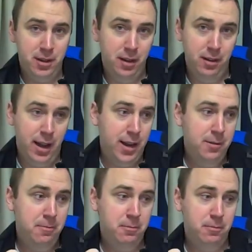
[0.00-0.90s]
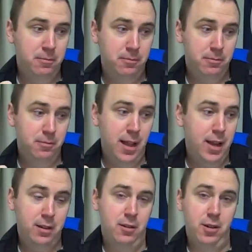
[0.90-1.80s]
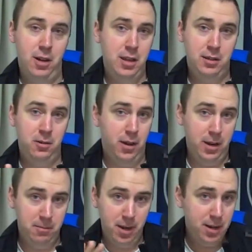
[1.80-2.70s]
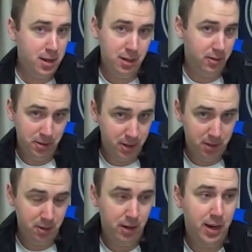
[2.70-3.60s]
And I'm not on an E2, I am not an English teacher.